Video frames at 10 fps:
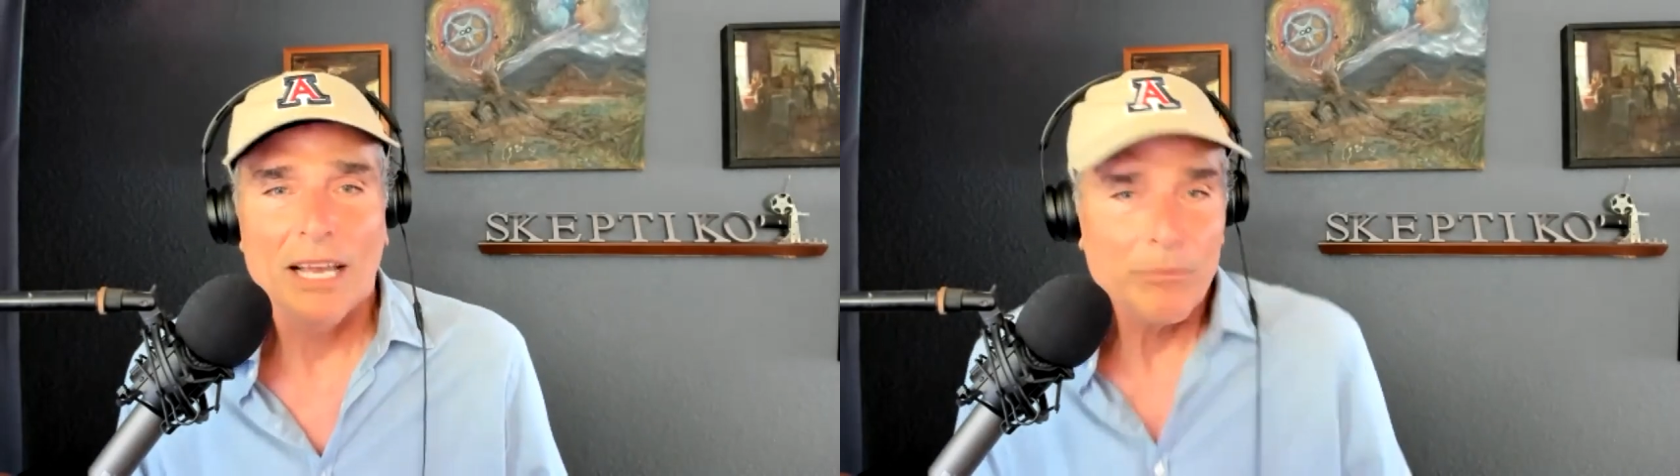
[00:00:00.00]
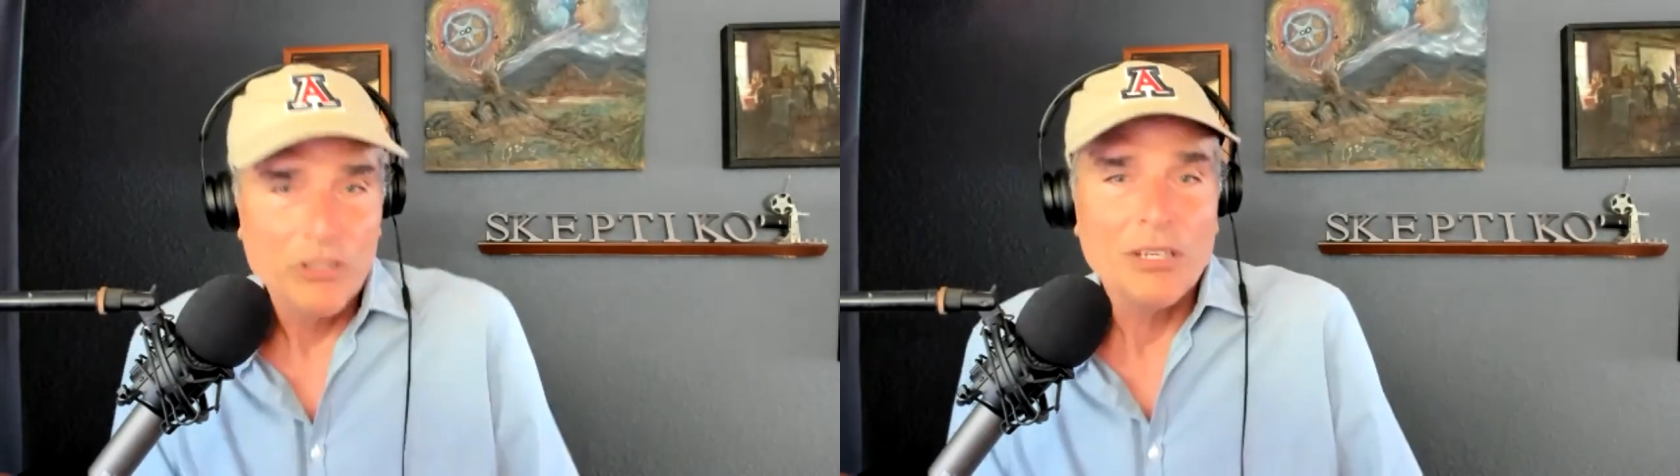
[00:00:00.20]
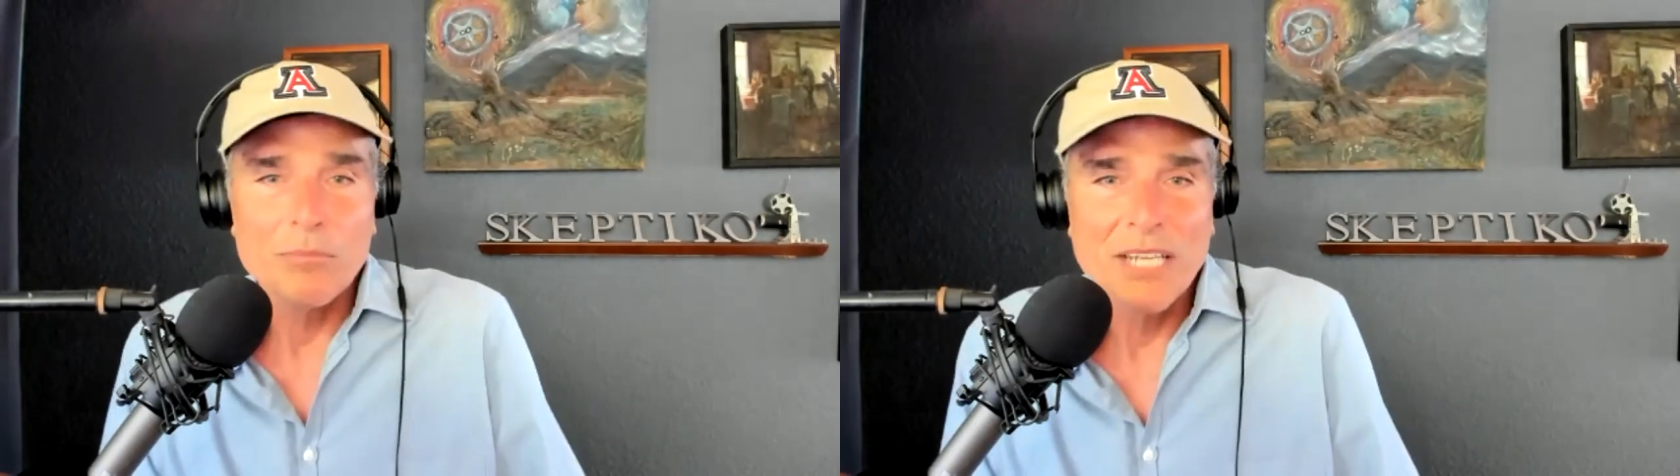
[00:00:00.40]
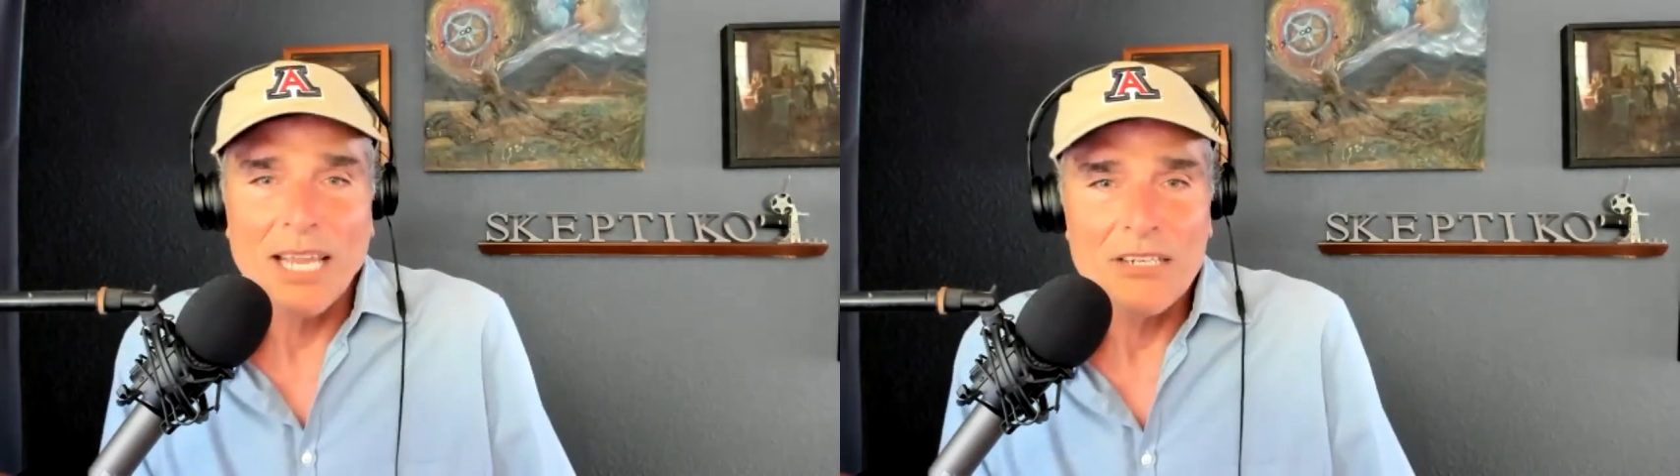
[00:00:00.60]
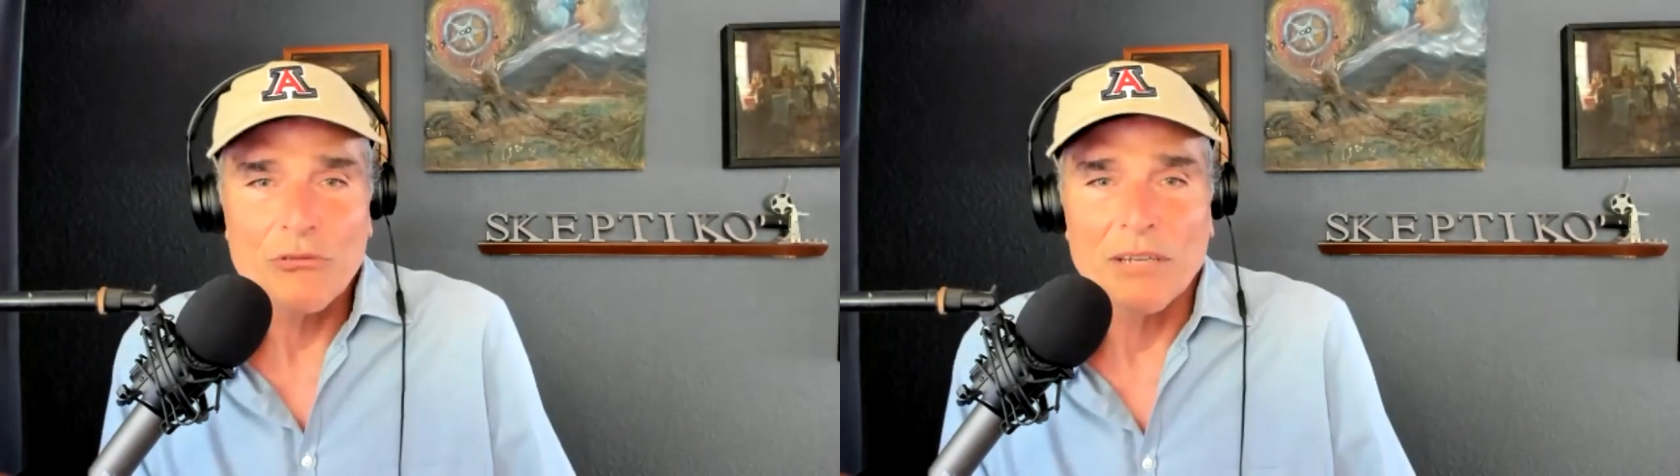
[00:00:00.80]
I'm good at
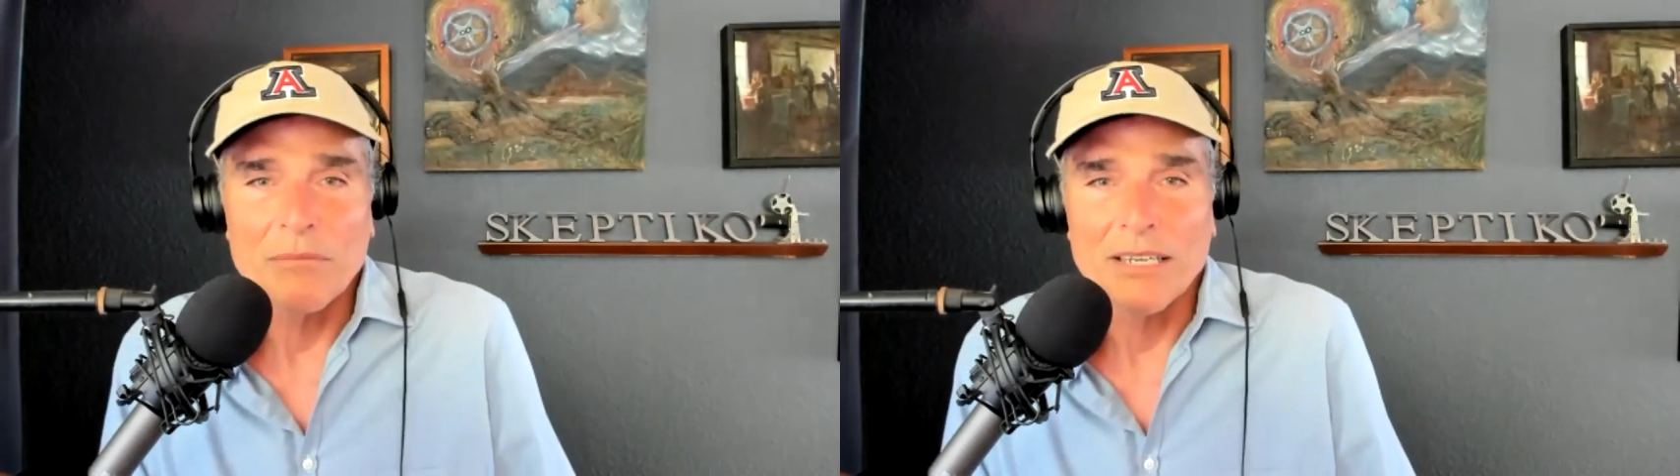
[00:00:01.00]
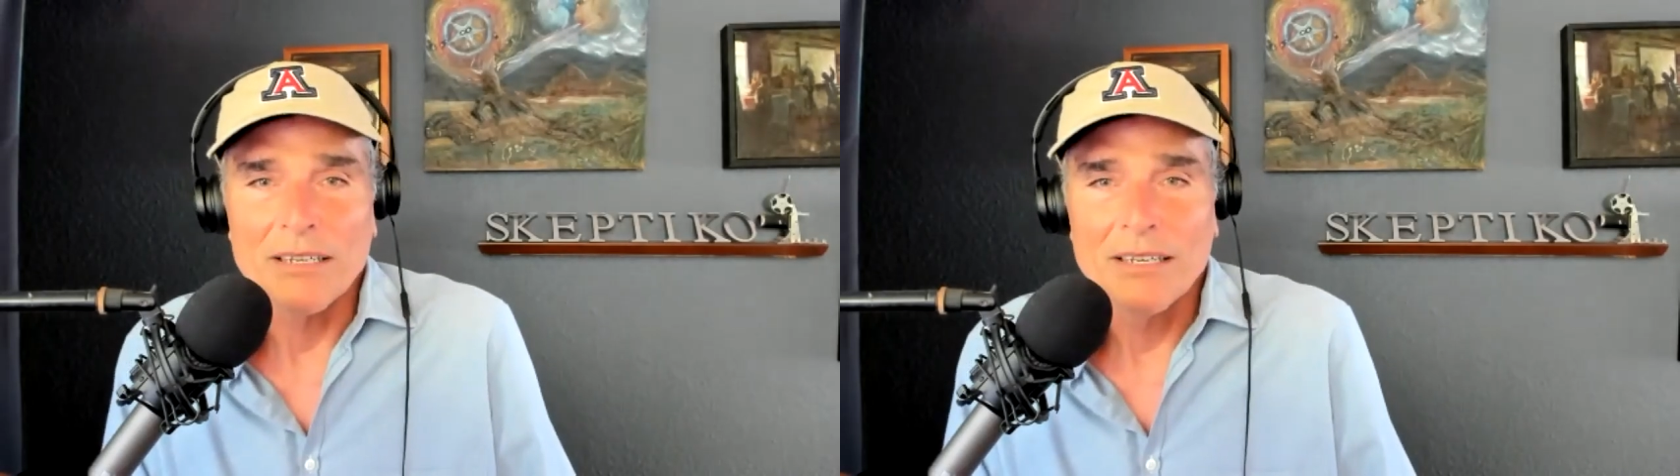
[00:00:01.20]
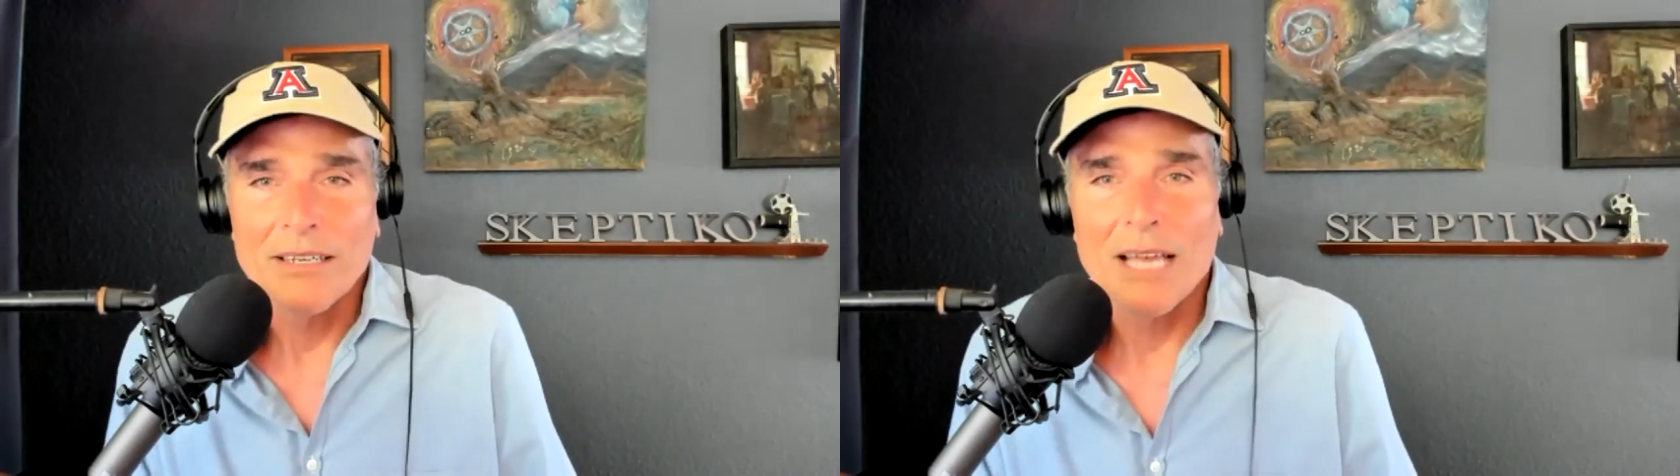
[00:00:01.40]
daydreaming.